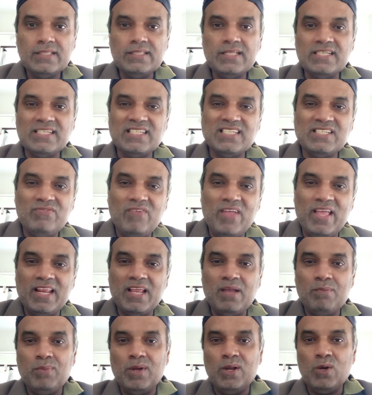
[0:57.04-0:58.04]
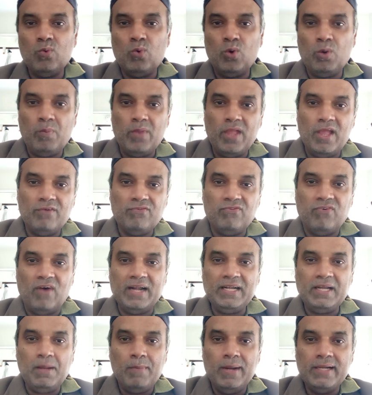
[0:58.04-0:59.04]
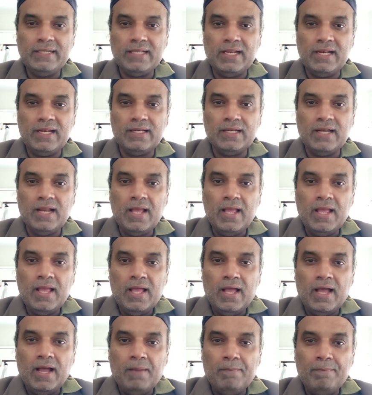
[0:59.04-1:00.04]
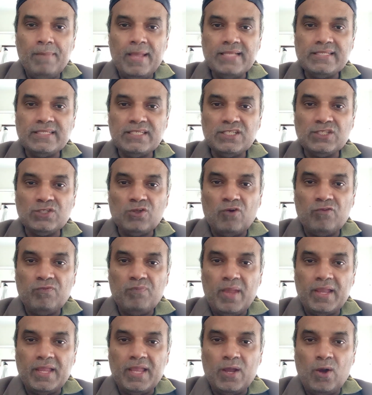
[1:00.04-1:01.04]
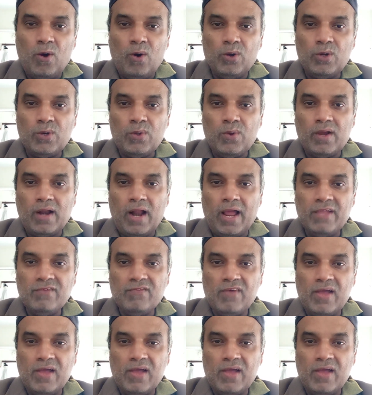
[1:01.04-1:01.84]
This variable would be a fundamental basis of making all your high